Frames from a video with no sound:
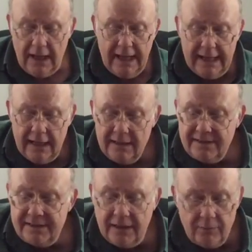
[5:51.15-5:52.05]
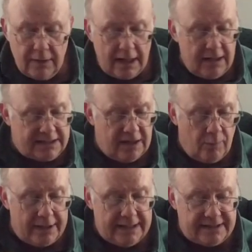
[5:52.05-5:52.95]
and let's see, I guess I
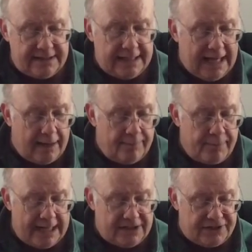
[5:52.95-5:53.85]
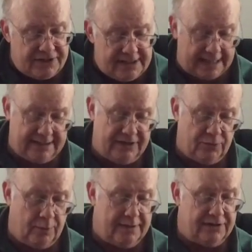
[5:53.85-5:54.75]
want you to see, yeah, page 6
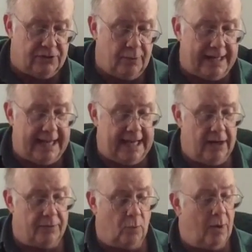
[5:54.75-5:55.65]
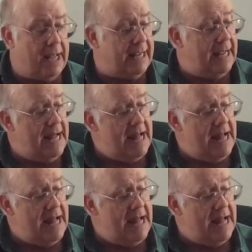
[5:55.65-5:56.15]
is where this is really getting underway.